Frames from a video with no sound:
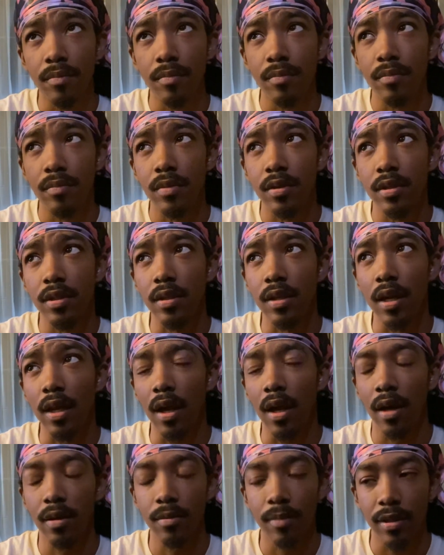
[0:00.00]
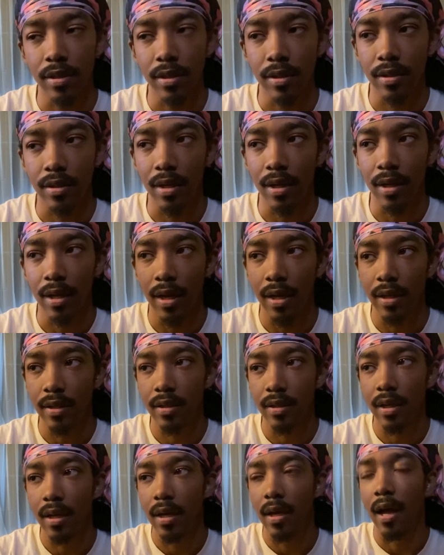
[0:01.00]
Snake Eyes.
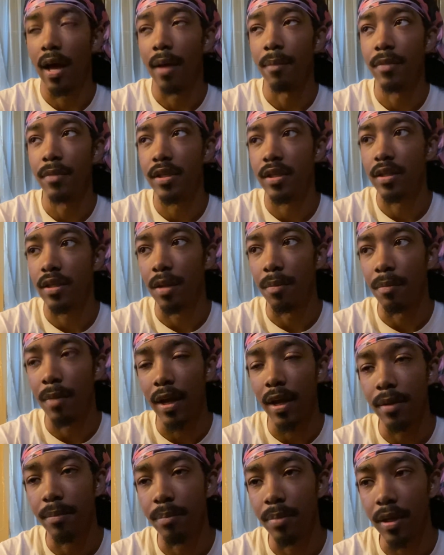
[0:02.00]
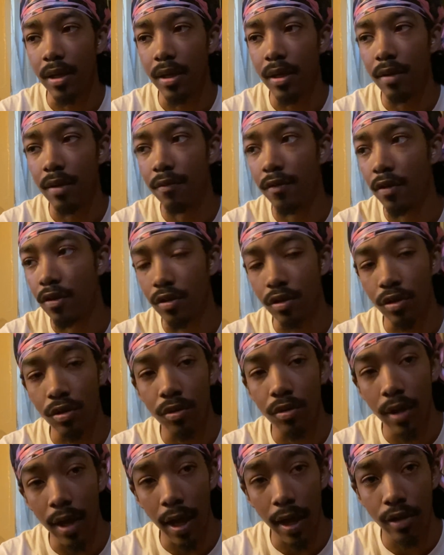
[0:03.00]
I missed the Mike P versus
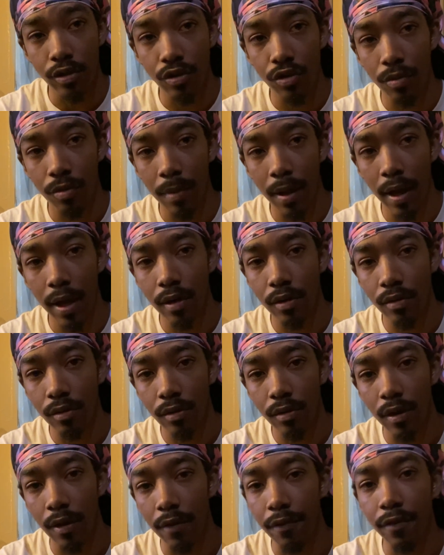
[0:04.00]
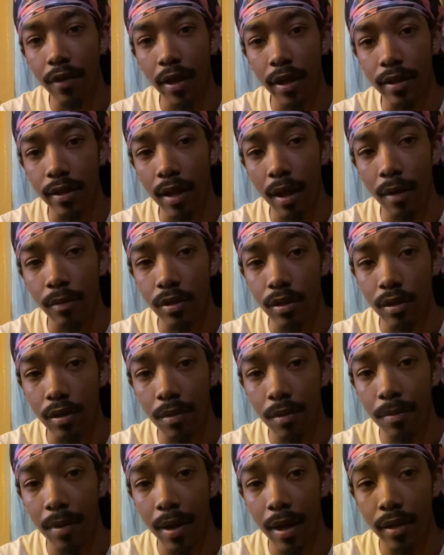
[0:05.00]
Luke Castro battle. I feel like that was a
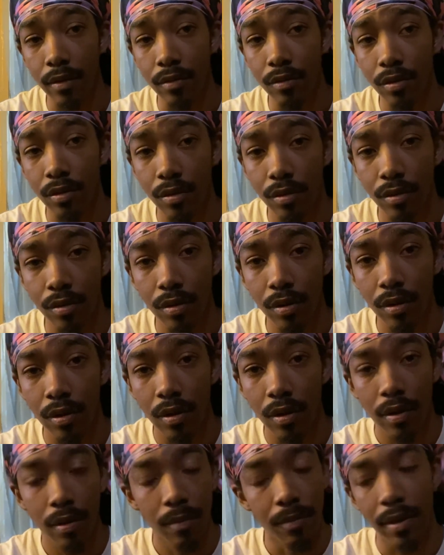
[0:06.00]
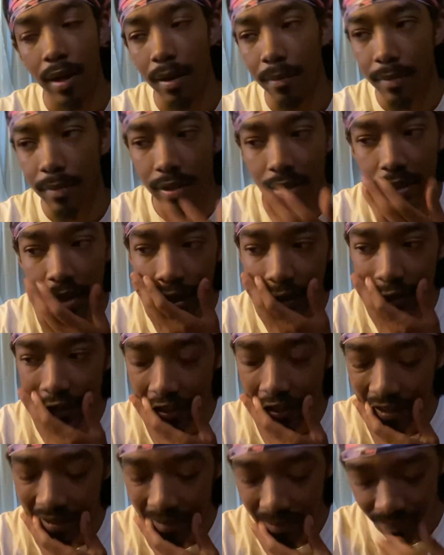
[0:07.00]
good battle, too. But I missed that
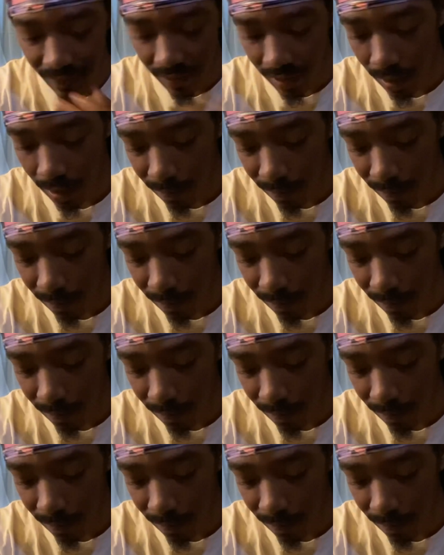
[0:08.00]
shit. I'm